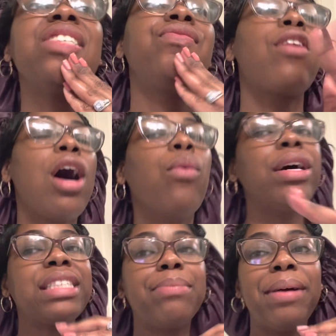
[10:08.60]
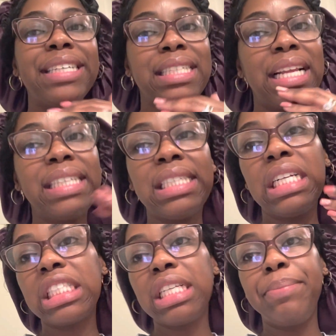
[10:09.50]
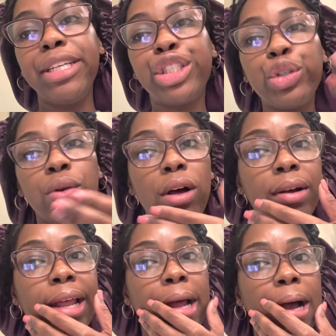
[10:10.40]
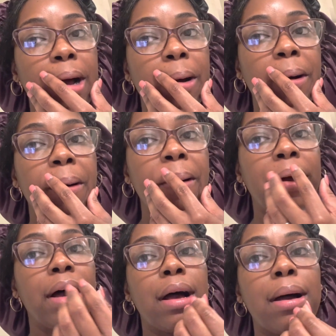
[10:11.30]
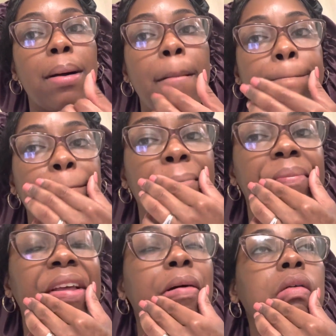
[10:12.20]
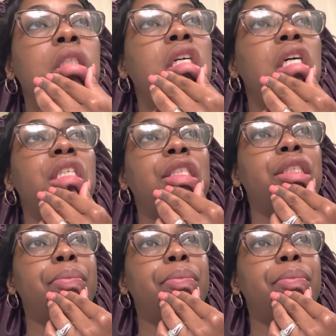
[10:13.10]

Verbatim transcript: vlog wasn't basically intended to be too long at all. Um, it was just